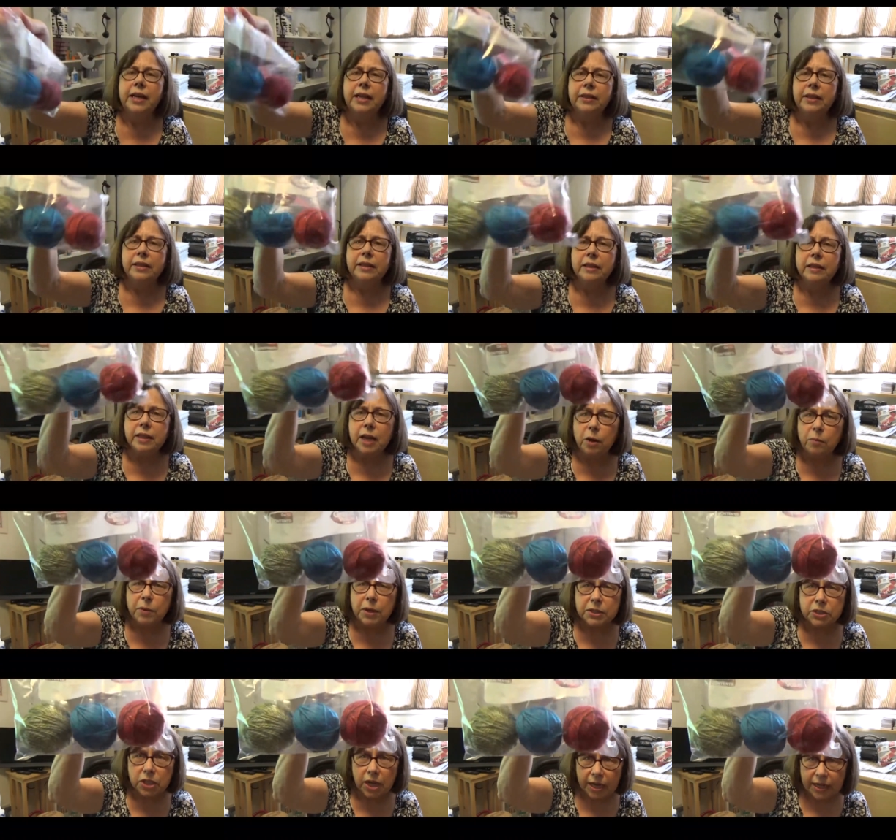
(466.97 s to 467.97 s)
this is how
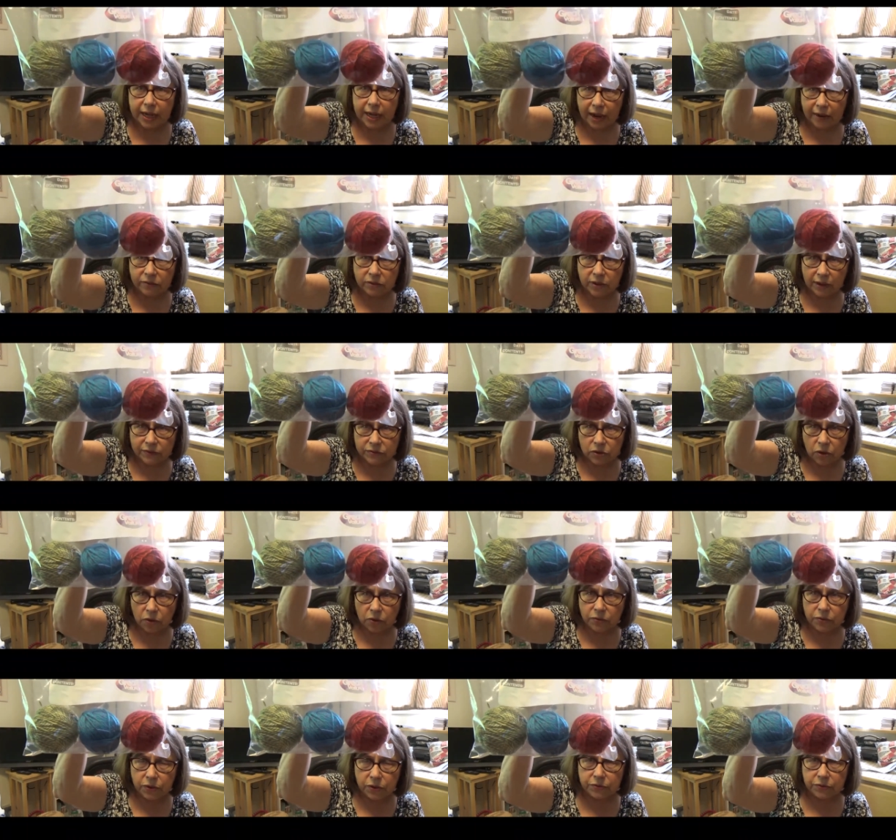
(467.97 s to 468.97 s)
much I have left
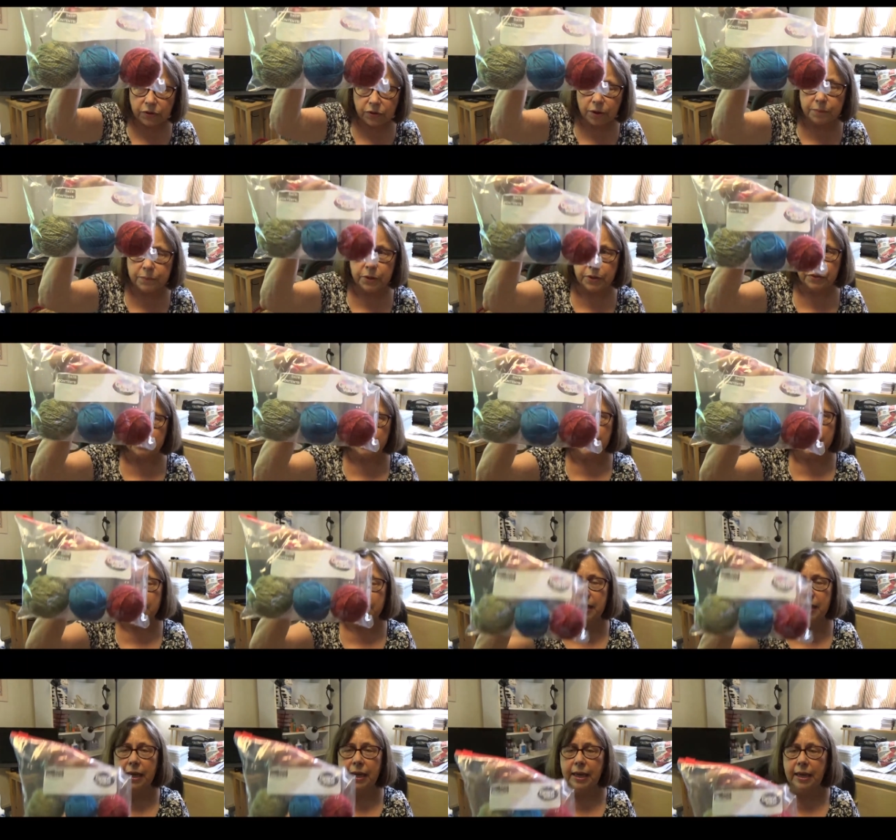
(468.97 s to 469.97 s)
over from the three
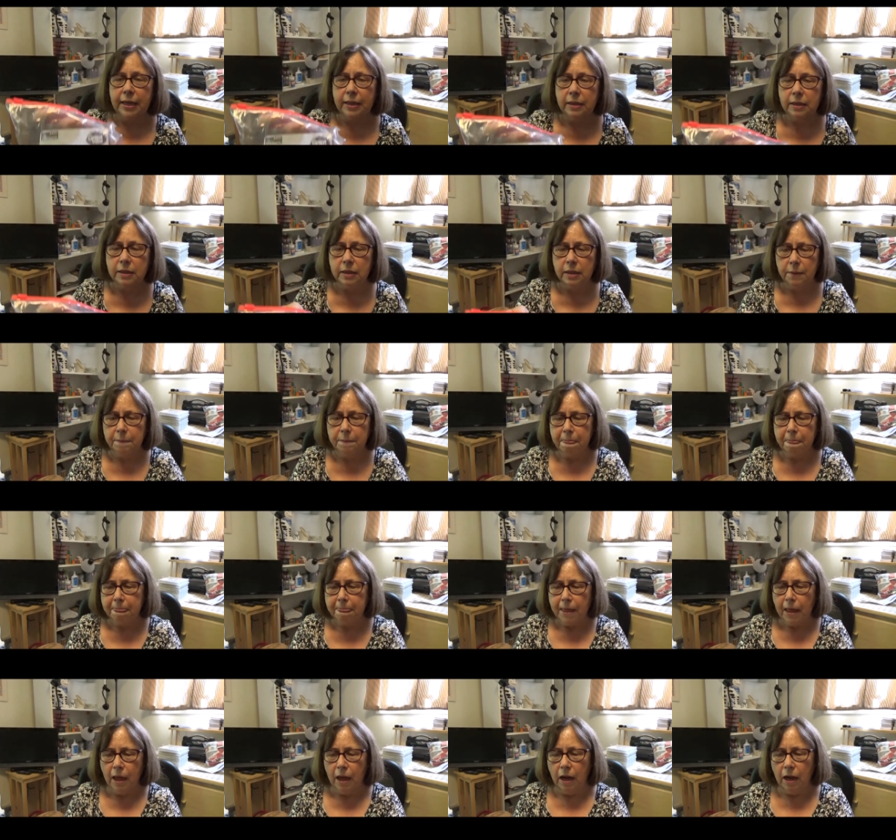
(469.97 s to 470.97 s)
skeins
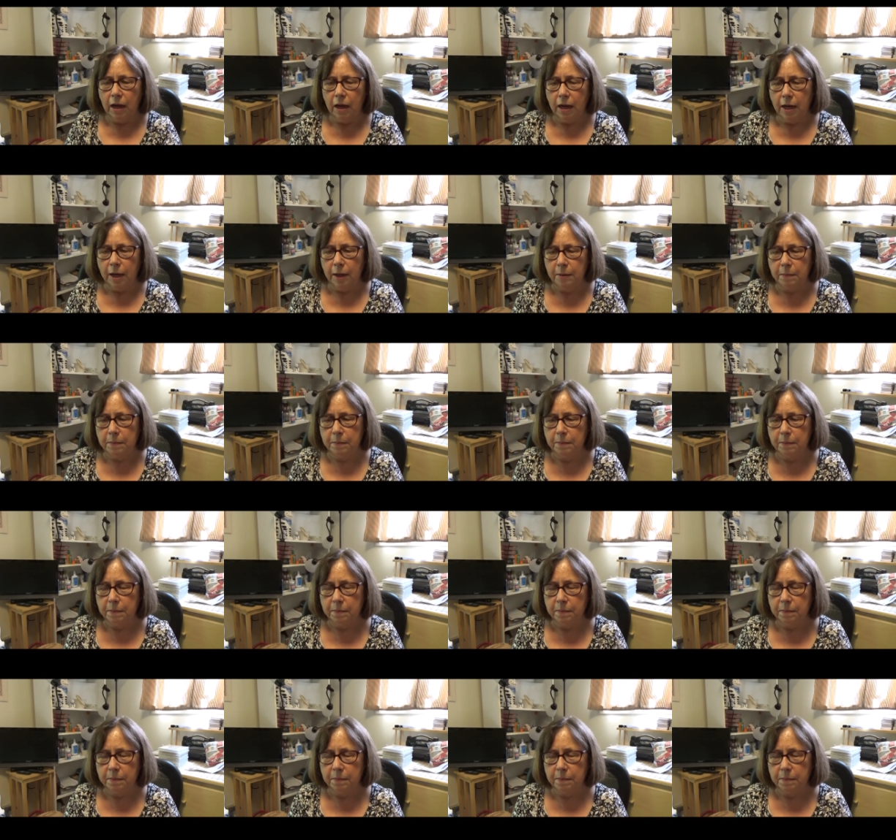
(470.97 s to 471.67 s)
um,